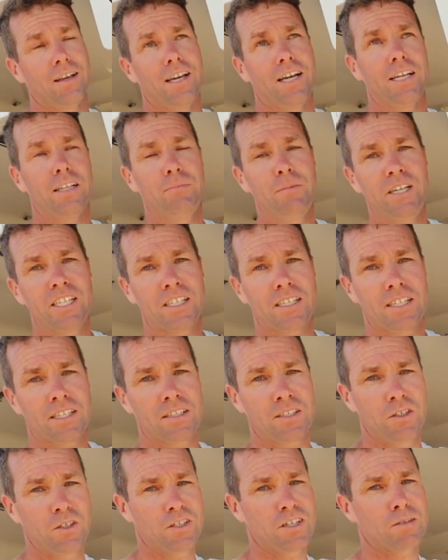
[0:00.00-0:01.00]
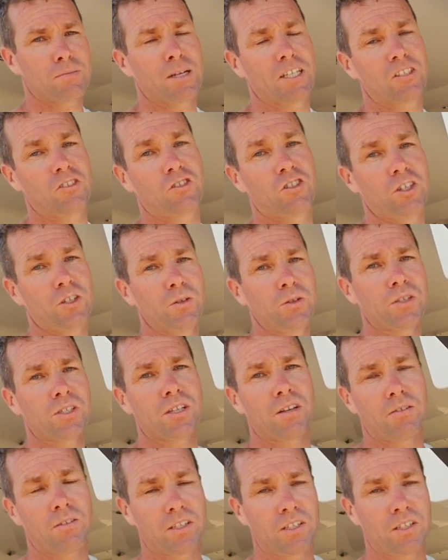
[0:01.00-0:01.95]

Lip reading: it means it doesn't use as much juice